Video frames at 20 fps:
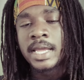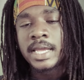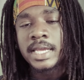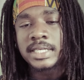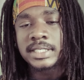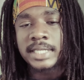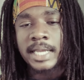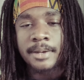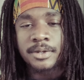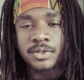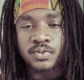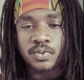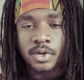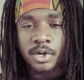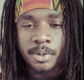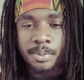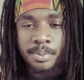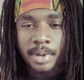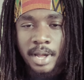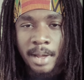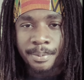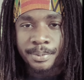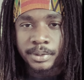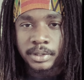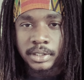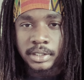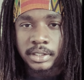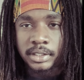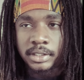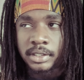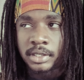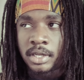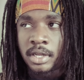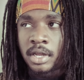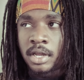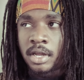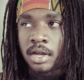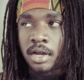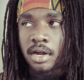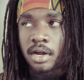His name is real popular.
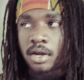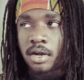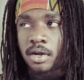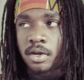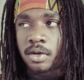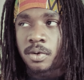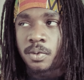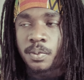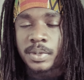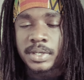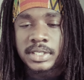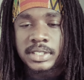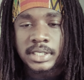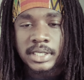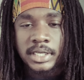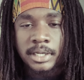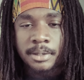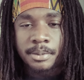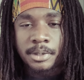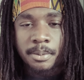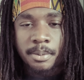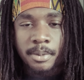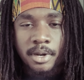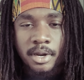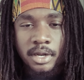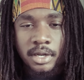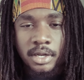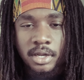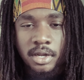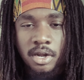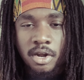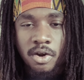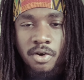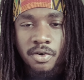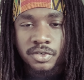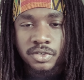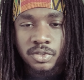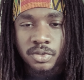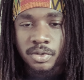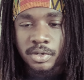We seen him in American
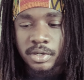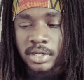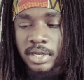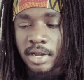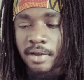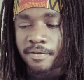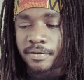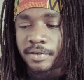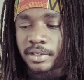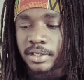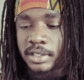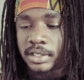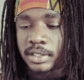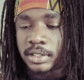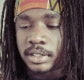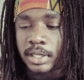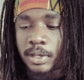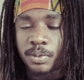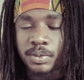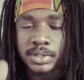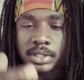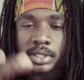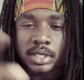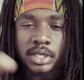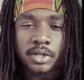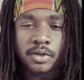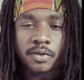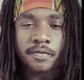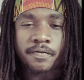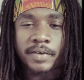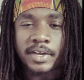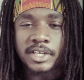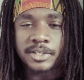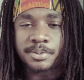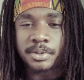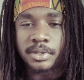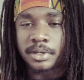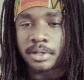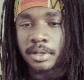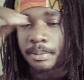Horror Story covering. There was a little
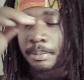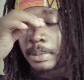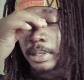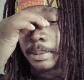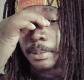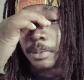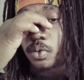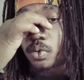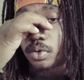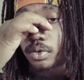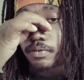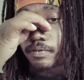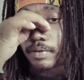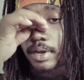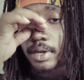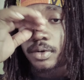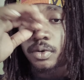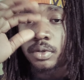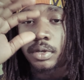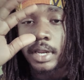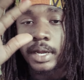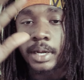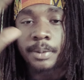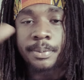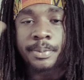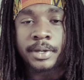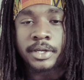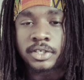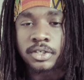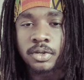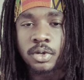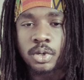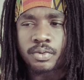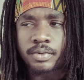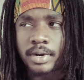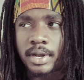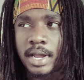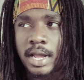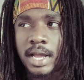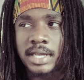Facebook meme going around, or like a picture going
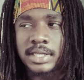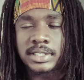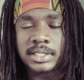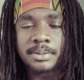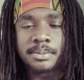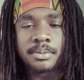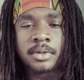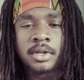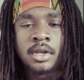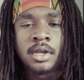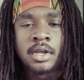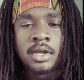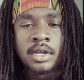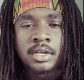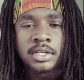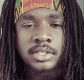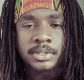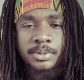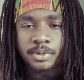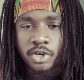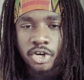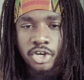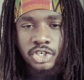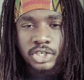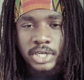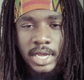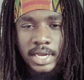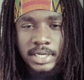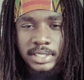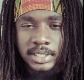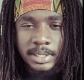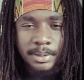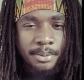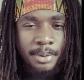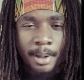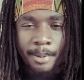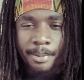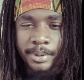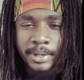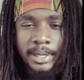around, how some girl tried to summon
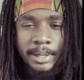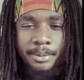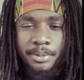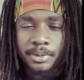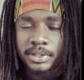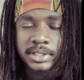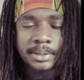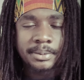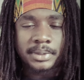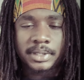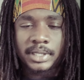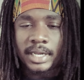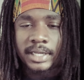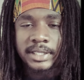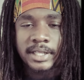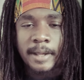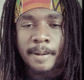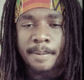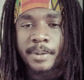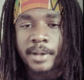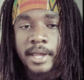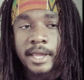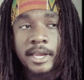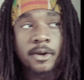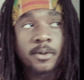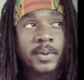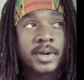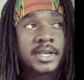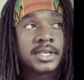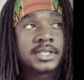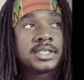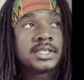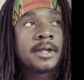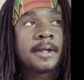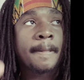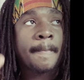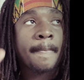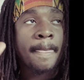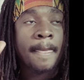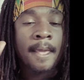Papa Legba or something like that. But anyways,
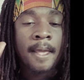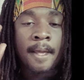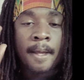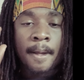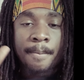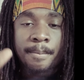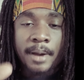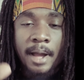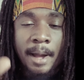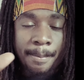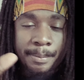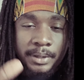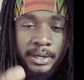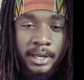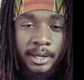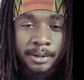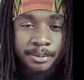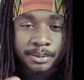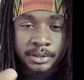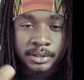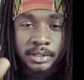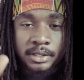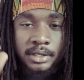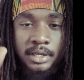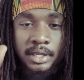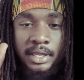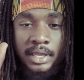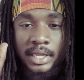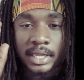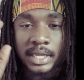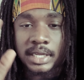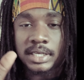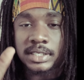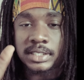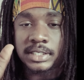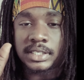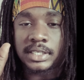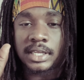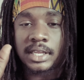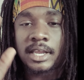Papa Legba
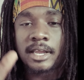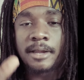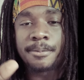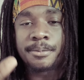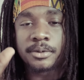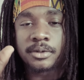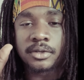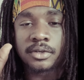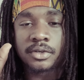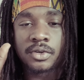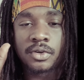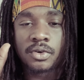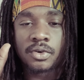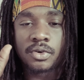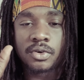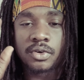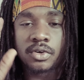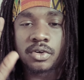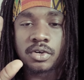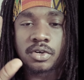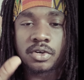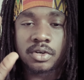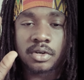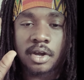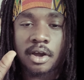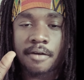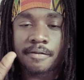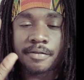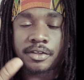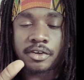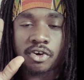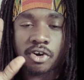is the keeper of the